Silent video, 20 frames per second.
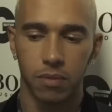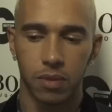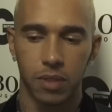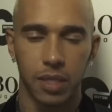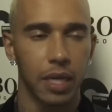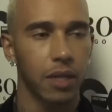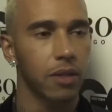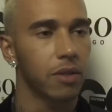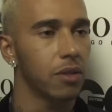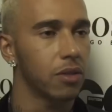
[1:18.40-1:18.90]

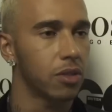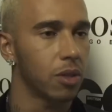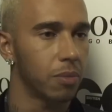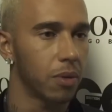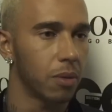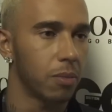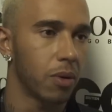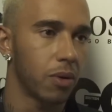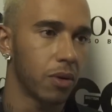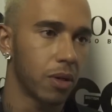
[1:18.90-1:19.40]
Standing on top
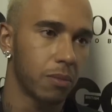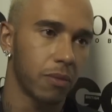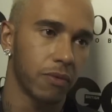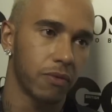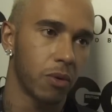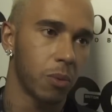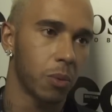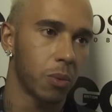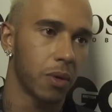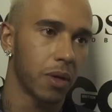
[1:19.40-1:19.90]
of the podium in
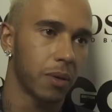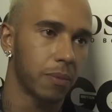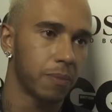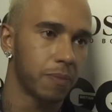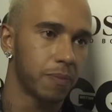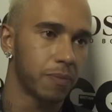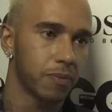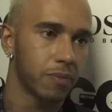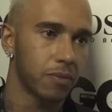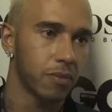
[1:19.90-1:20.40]
Formula One,
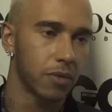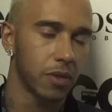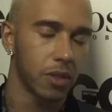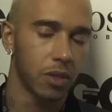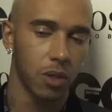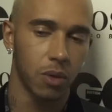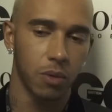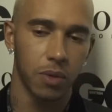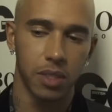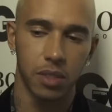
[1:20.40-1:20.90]
you
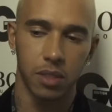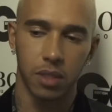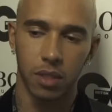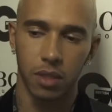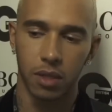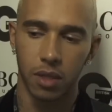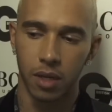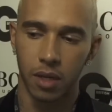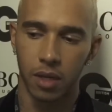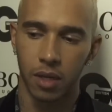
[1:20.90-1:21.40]
know,
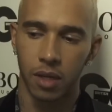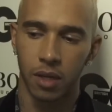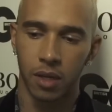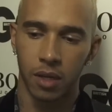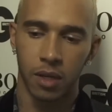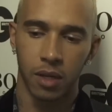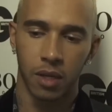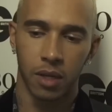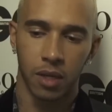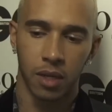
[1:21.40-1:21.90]

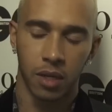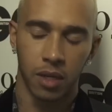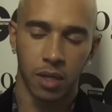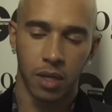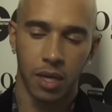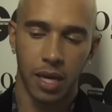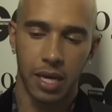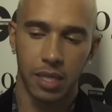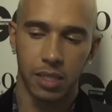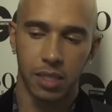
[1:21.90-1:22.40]

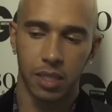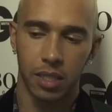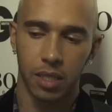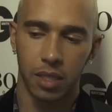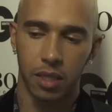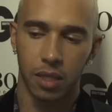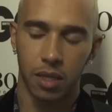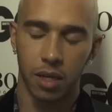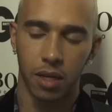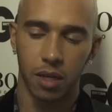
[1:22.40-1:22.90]
as
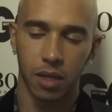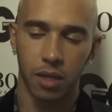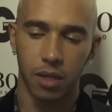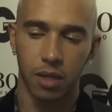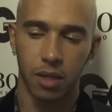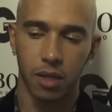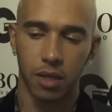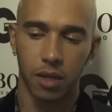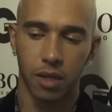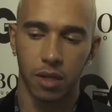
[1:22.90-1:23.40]
the
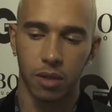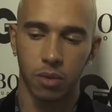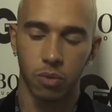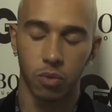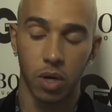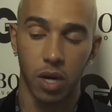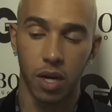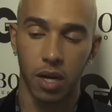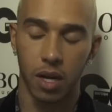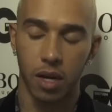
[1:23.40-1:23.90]

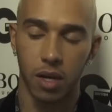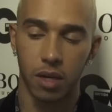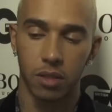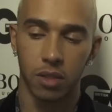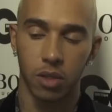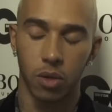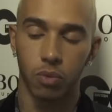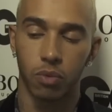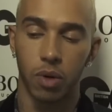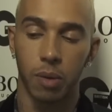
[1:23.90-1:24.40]
you
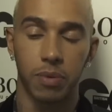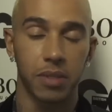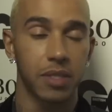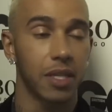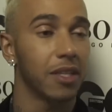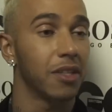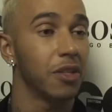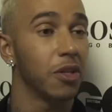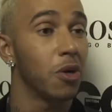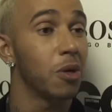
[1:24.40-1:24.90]
know,
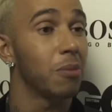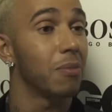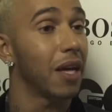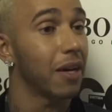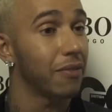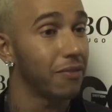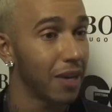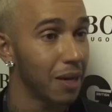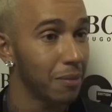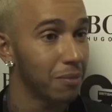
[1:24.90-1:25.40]
representing the only black
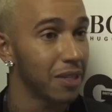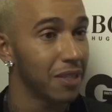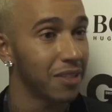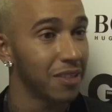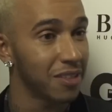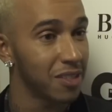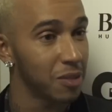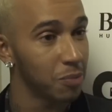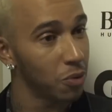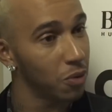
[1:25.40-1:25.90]
family in
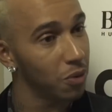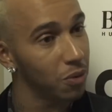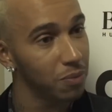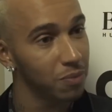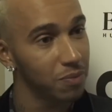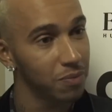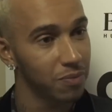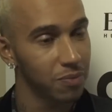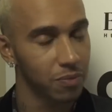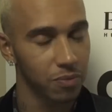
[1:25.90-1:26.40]
the sport,
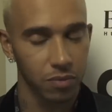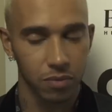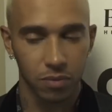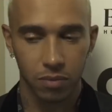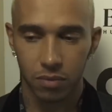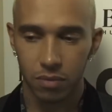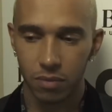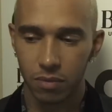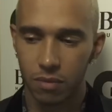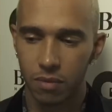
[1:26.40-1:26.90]

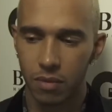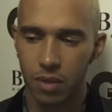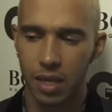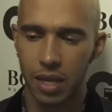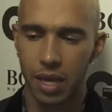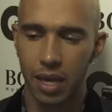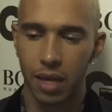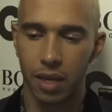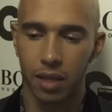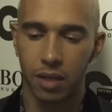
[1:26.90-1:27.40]

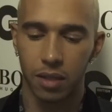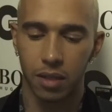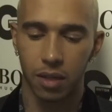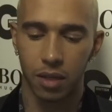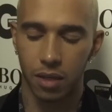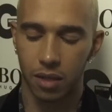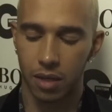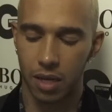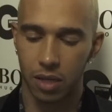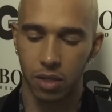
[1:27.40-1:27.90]
and
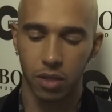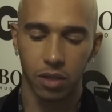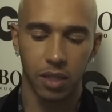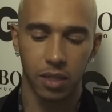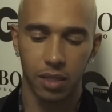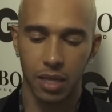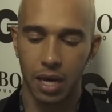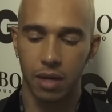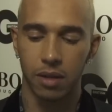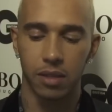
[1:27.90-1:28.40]

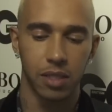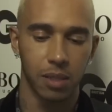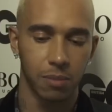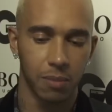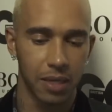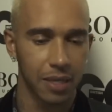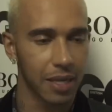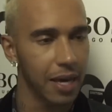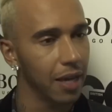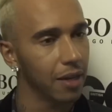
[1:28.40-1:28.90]
looking down and seeing
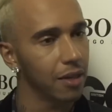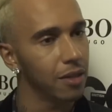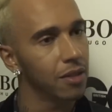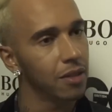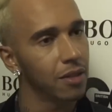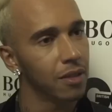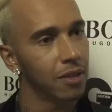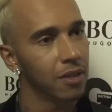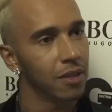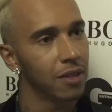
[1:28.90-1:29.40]
my dad
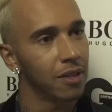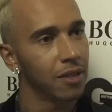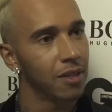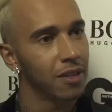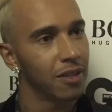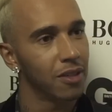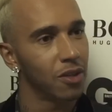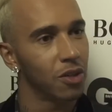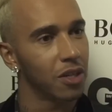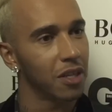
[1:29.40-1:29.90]

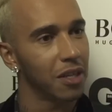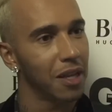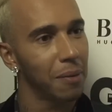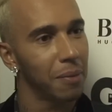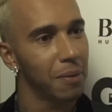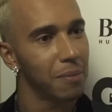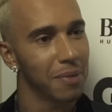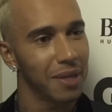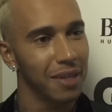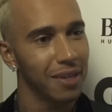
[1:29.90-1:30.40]
looking up
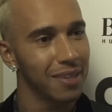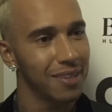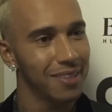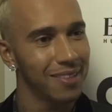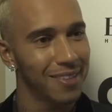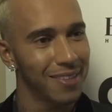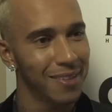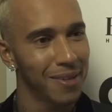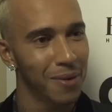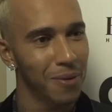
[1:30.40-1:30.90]
at me,
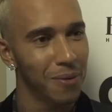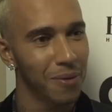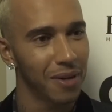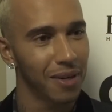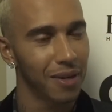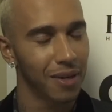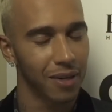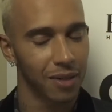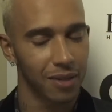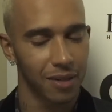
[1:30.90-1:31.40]
you know,
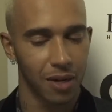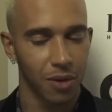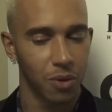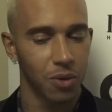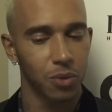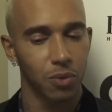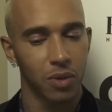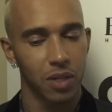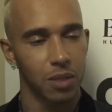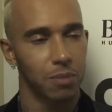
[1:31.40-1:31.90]
I
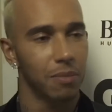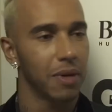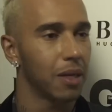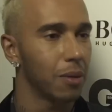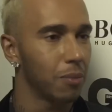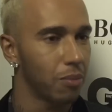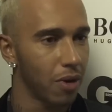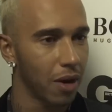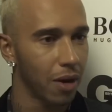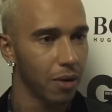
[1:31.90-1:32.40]
always wanted to make
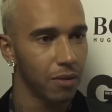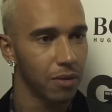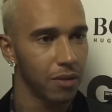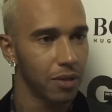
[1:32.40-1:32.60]
him proud.